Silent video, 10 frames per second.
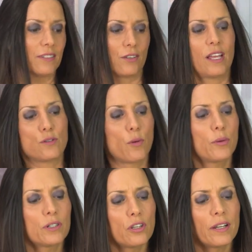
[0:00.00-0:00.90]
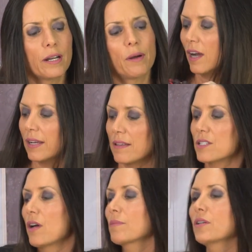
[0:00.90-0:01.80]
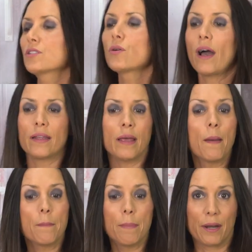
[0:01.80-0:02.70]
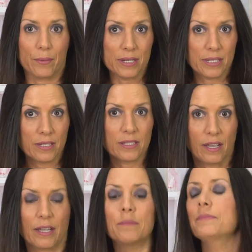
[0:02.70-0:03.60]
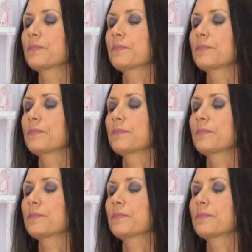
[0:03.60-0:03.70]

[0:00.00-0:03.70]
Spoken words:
So that's what we were talking about. Okay, so I'm going to add berries this time.